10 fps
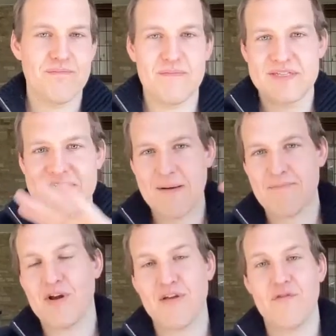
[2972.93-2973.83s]

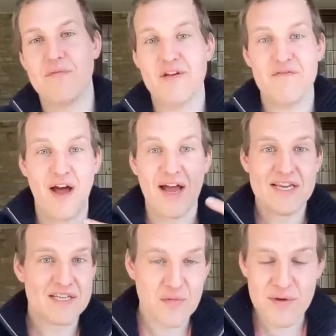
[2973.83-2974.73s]
separately from the
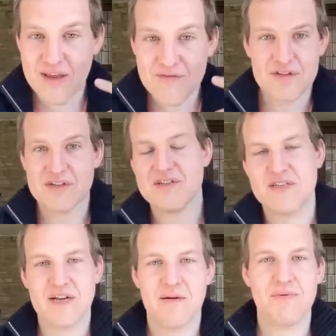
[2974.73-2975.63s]
advice that we give to
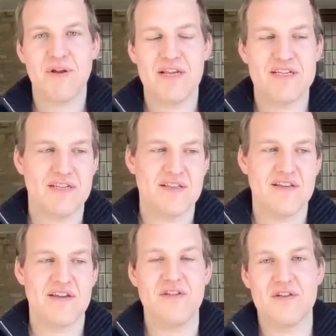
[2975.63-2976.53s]
companies and,
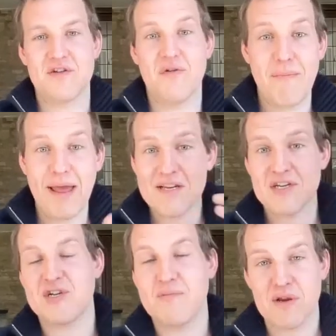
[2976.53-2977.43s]
you know, the sort of
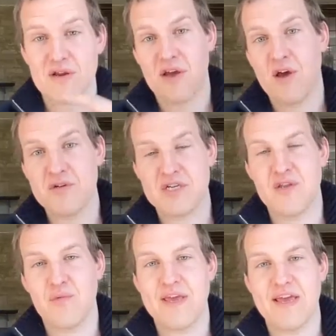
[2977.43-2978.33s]
mentorship and coaching
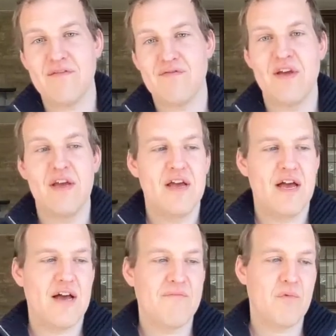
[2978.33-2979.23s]
that we give.
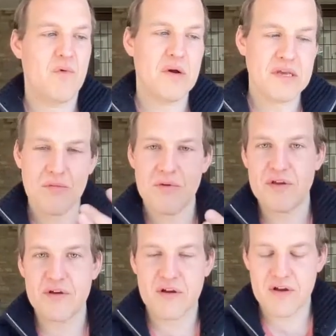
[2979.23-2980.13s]
we're working with
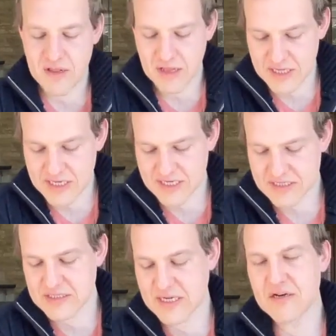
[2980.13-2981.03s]
a
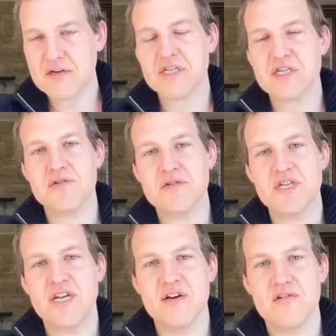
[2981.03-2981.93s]
leading psychologist called
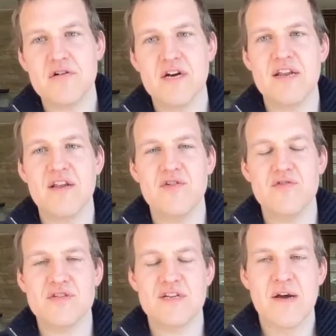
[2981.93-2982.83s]
Gina Golan,
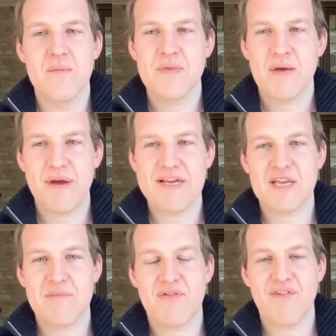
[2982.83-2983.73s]
who's
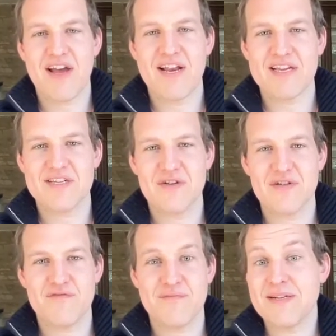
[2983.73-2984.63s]
basically providing sort
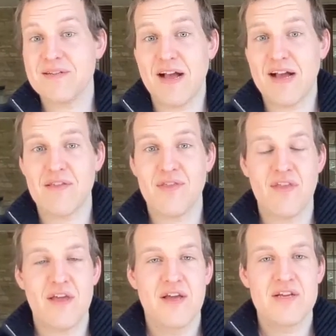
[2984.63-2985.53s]
of mental health
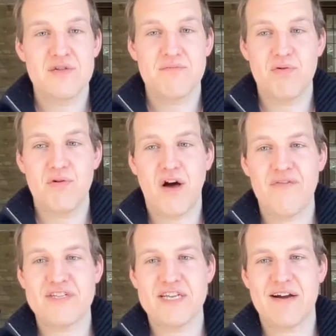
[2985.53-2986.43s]
support
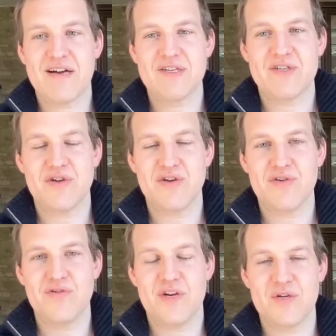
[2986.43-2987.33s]
office hours
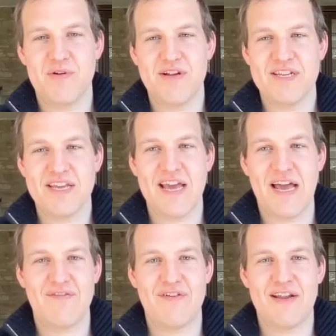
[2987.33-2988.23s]
to entrepreneurs at
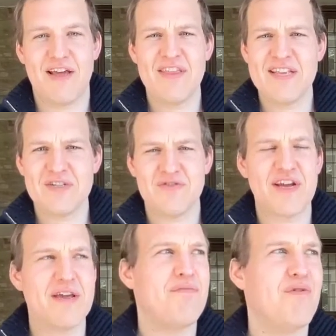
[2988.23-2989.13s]
EF. And I think this is
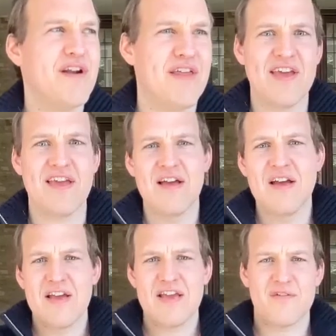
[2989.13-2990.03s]
really important. I think,
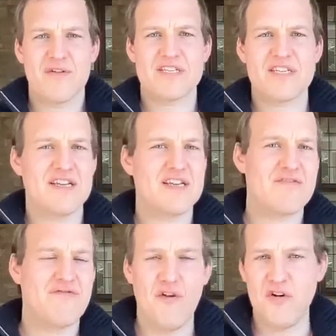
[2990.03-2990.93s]
you know, it's
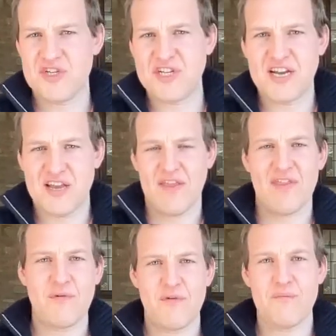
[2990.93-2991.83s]
fortunately, I
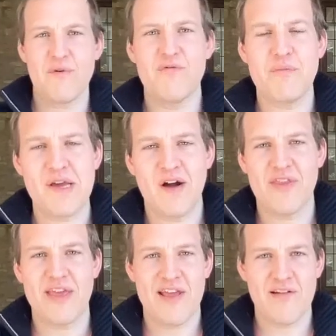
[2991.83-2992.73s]
think we've moved
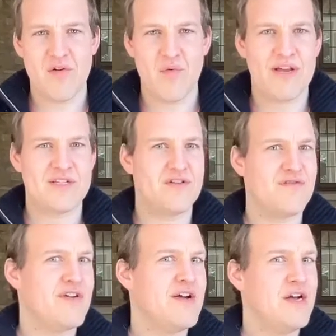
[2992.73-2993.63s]
beyond the era where sort
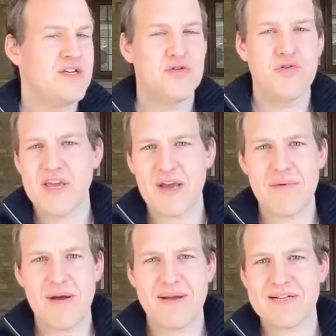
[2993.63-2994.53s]
of talking
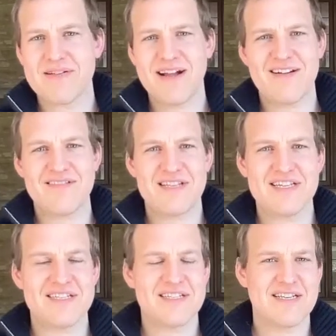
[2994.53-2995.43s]
about mental health
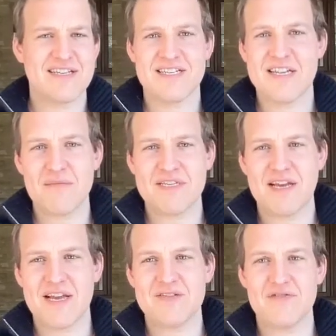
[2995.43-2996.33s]
is
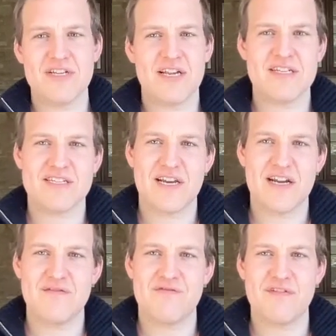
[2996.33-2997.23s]
stigmatized or seen as a
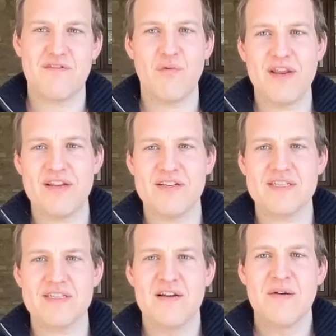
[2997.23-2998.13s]
sign of weakness.